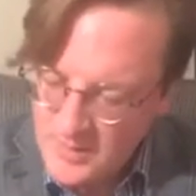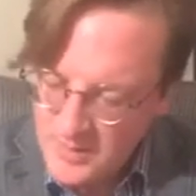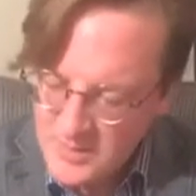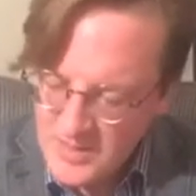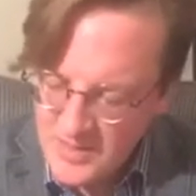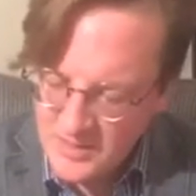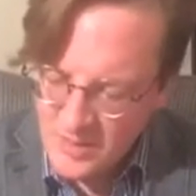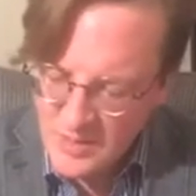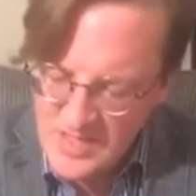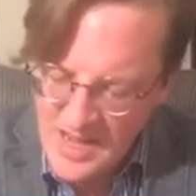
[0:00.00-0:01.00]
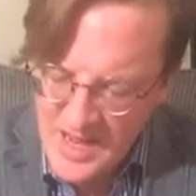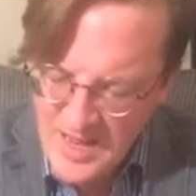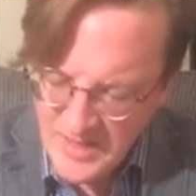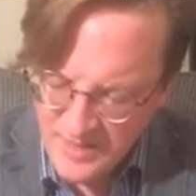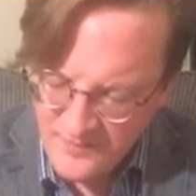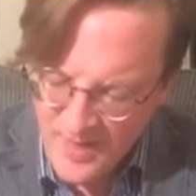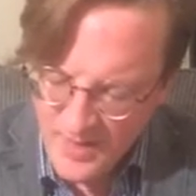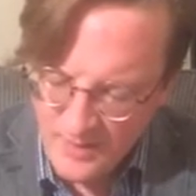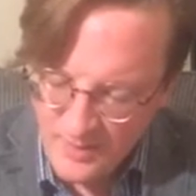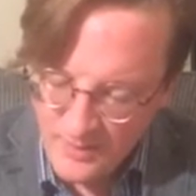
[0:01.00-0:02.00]
She didn't know he had any
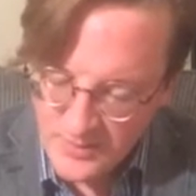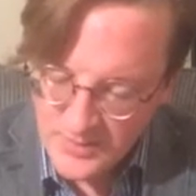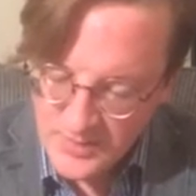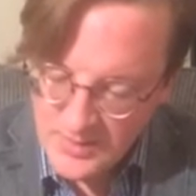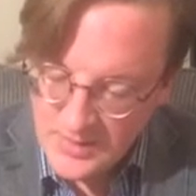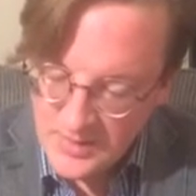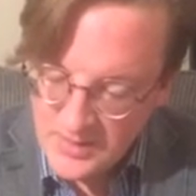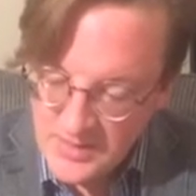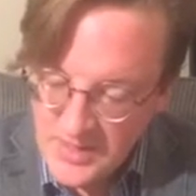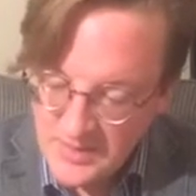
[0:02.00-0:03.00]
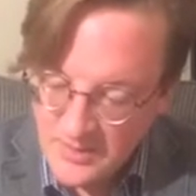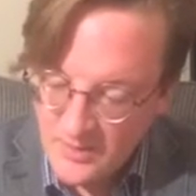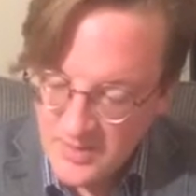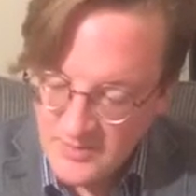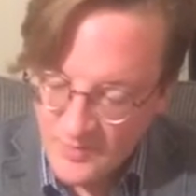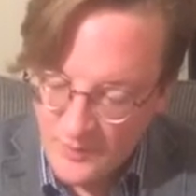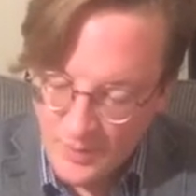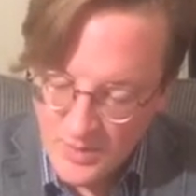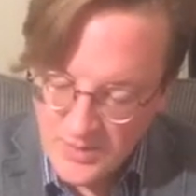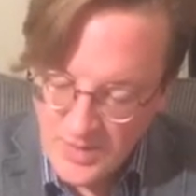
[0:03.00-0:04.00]
fine clothes. She hadn't noticed
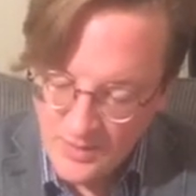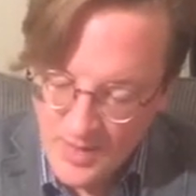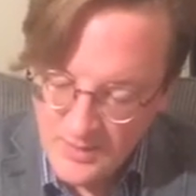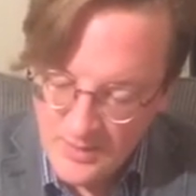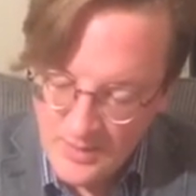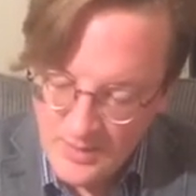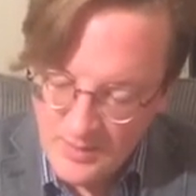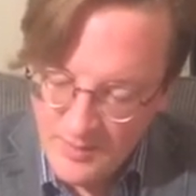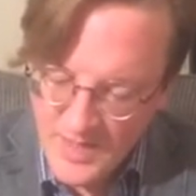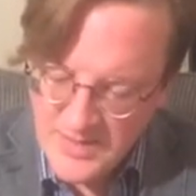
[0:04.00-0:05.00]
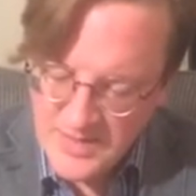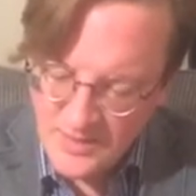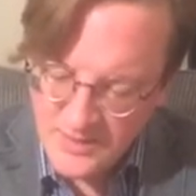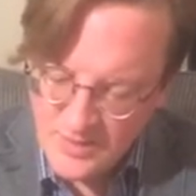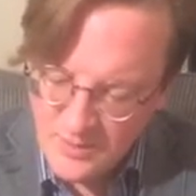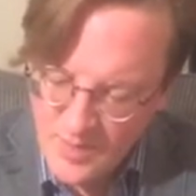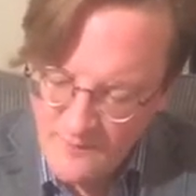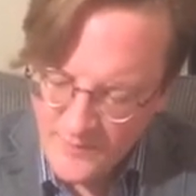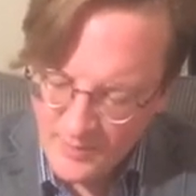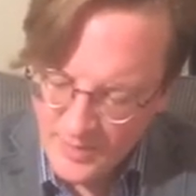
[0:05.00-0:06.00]
before, she thought, because he looked so
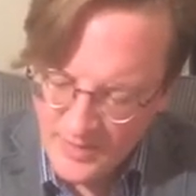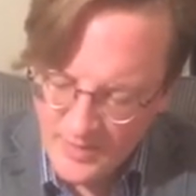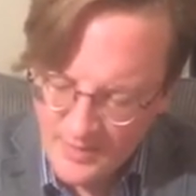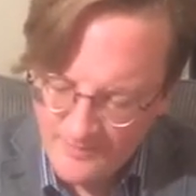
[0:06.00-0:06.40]
comfortable in them,